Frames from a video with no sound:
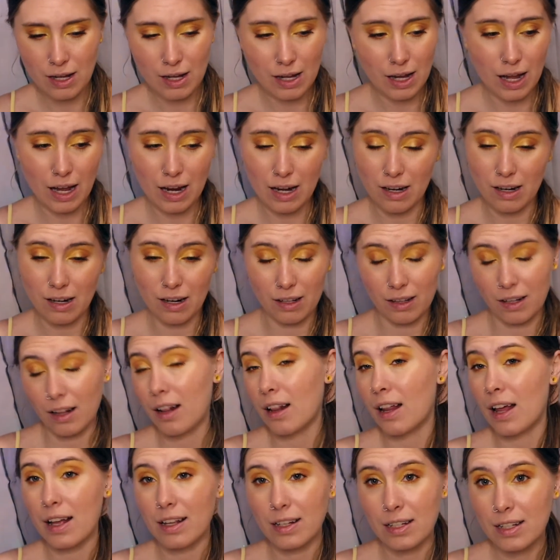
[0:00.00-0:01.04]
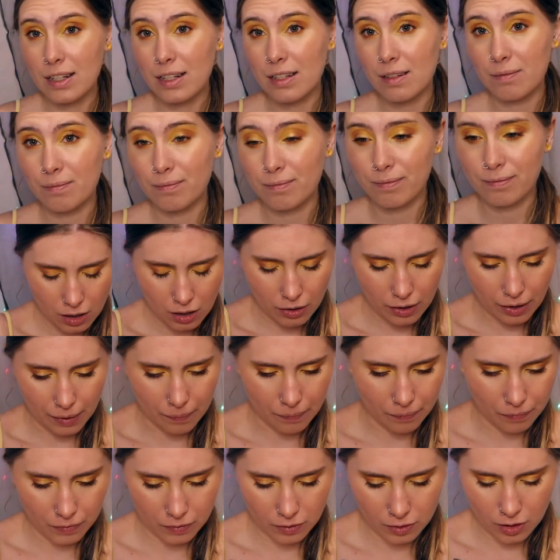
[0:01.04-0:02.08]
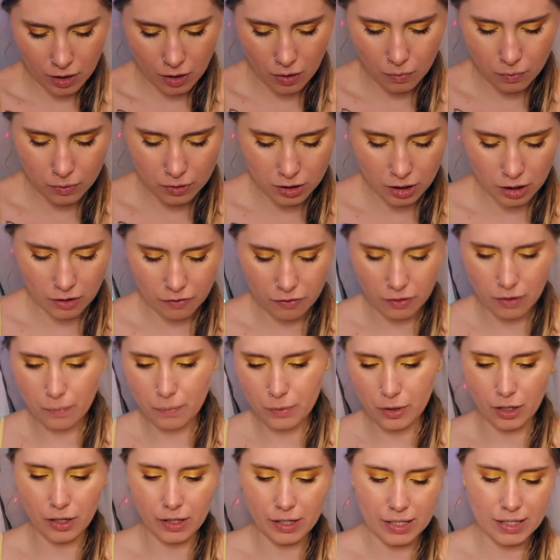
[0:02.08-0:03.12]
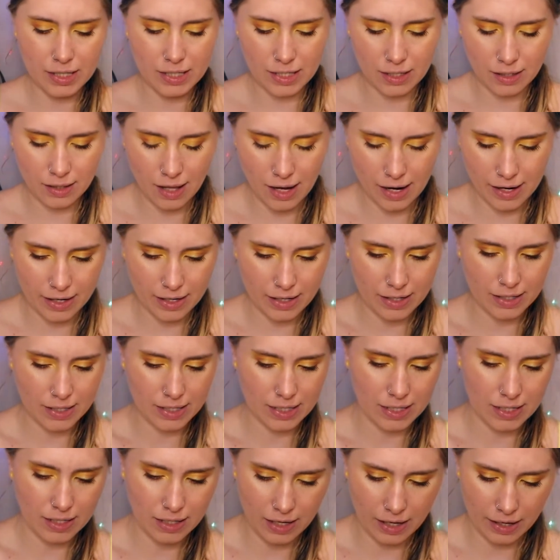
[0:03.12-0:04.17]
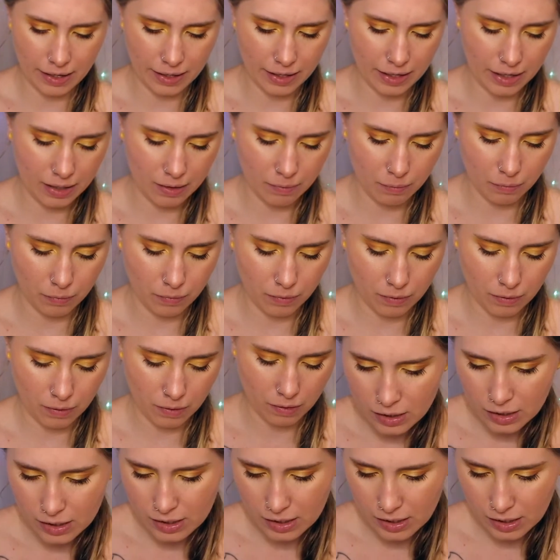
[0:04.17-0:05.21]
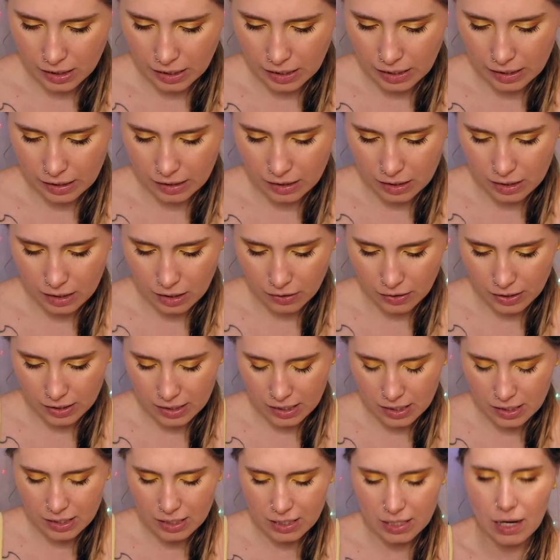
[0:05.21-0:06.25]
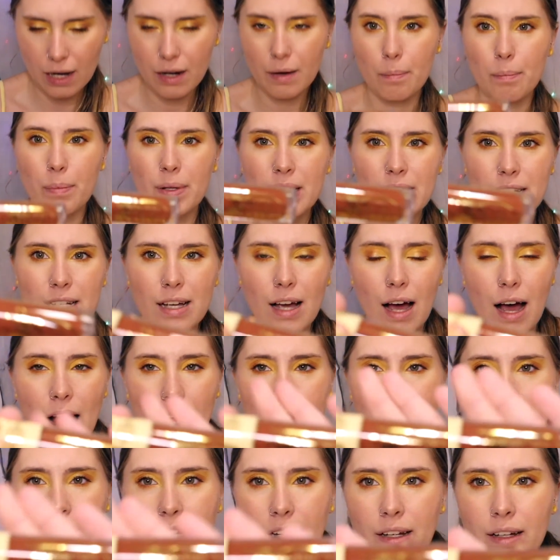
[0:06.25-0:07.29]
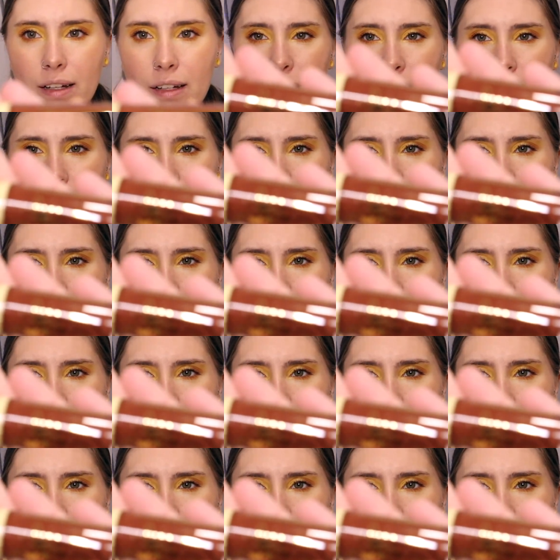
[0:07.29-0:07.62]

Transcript: it nonetheless. Okay, so we'll start from darkest to lightest and see. So this is Biscotti. It